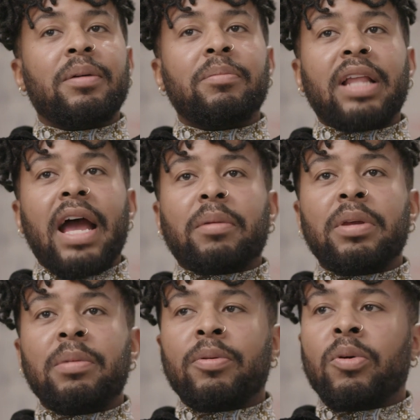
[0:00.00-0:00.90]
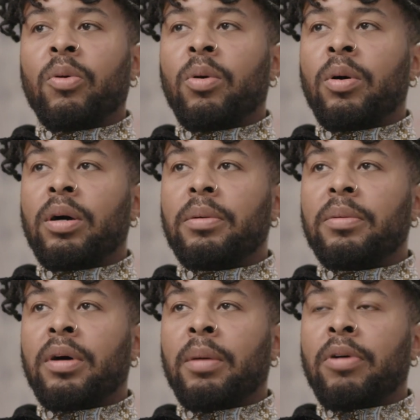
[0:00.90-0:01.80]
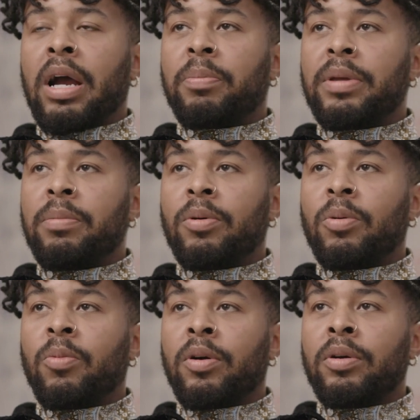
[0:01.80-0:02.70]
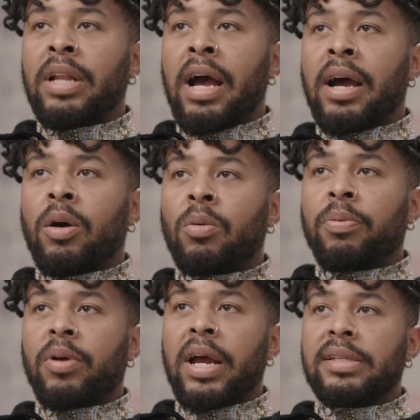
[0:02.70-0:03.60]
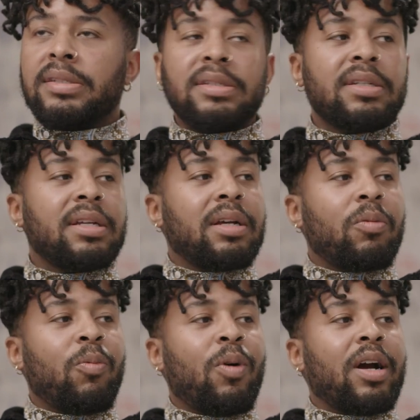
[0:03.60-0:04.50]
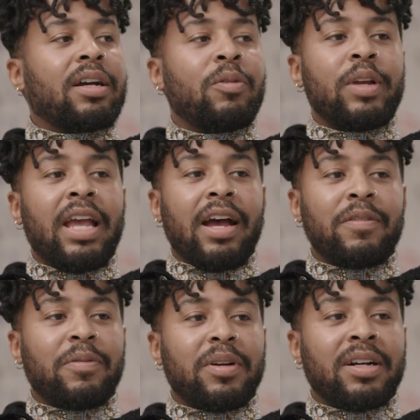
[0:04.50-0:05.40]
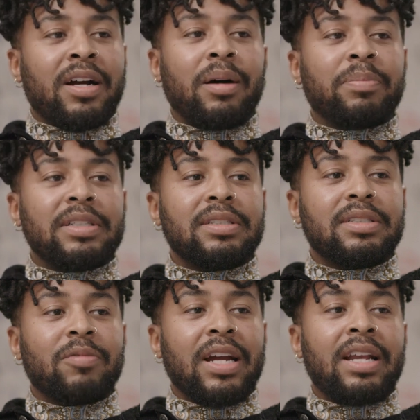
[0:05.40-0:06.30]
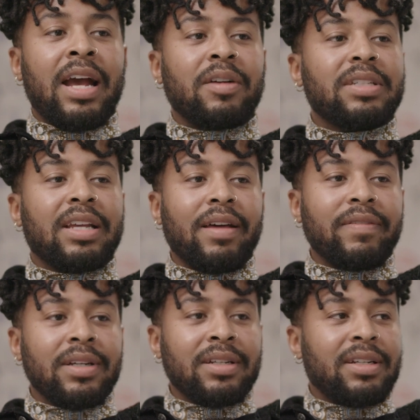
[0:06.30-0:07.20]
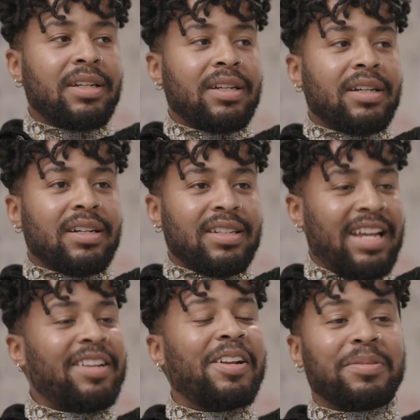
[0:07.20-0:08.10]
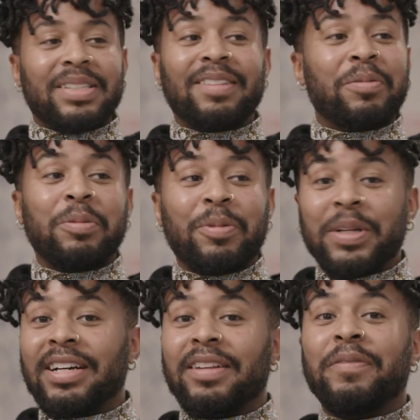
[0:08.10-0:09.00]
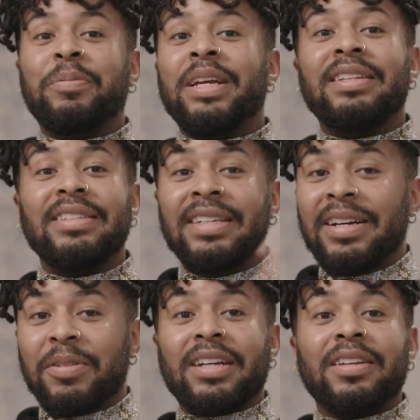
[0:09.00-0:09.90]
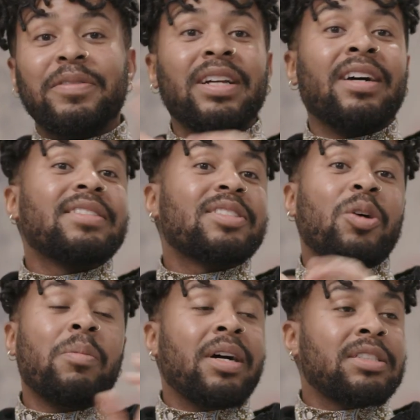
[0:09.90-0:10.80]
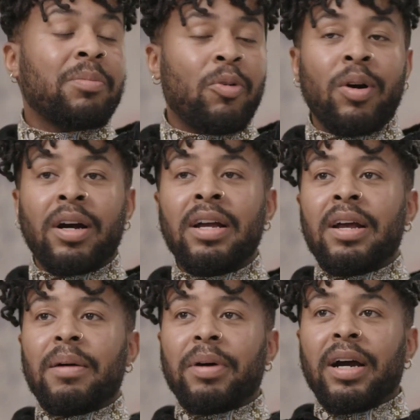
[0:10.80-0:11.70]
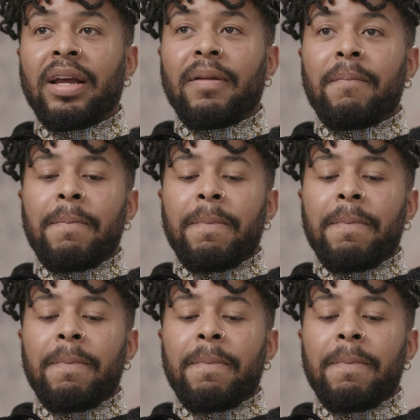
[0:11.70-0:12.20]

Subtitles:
black people or brown people were not oppressed, what could we have accomplished right now together? What I'm saying? We could have done so much more, but